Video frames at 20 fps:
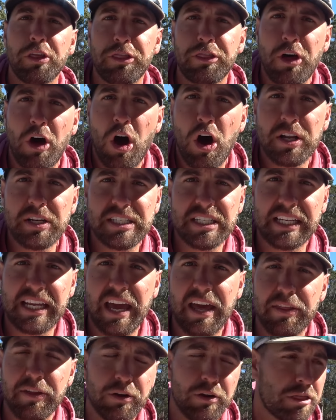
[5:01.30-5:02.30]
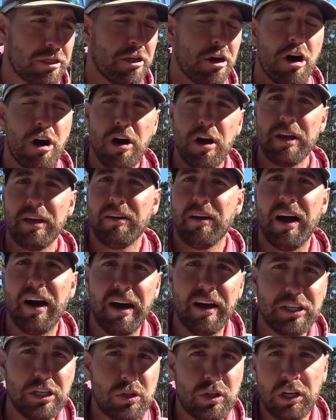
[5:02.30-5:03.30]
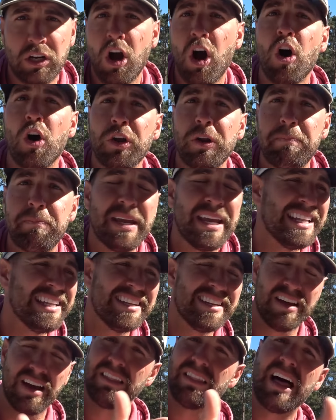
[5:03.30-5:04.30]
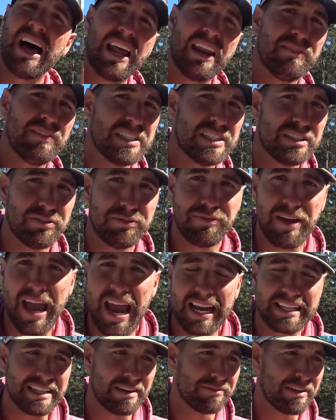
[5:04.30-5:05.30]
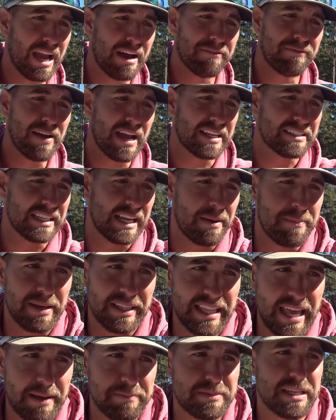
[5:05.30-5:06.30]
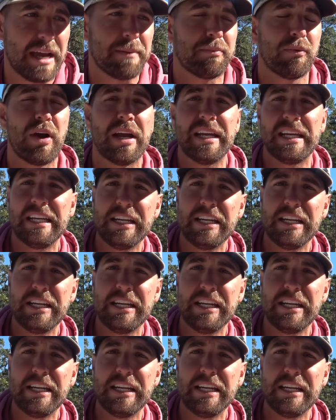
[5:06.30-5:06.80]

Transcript: thought together. Thought, uh, you can call it opinion. A lot of it's fact. I've got facts. I got my laptop right